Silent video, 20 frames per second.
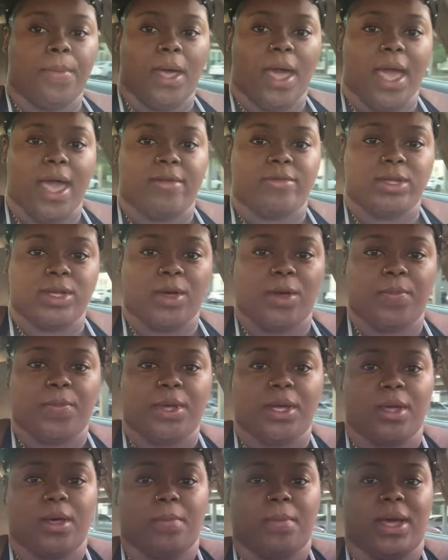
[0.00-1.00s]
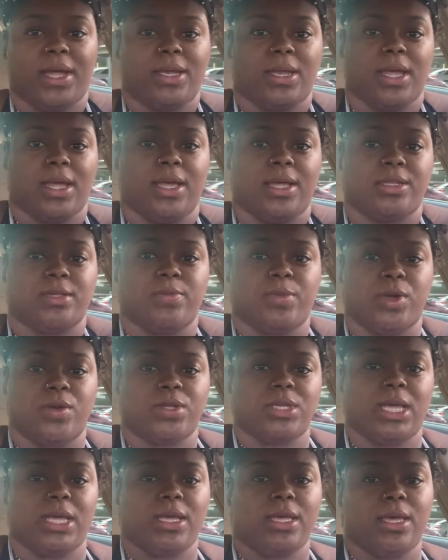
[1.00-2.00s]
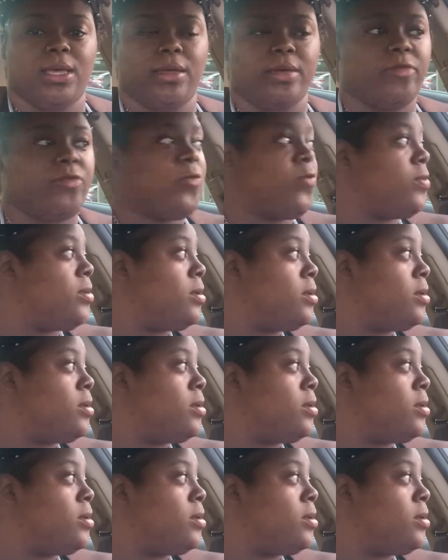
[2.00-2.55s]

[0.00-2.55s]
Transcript: I have to go pick up my dad's birthday gift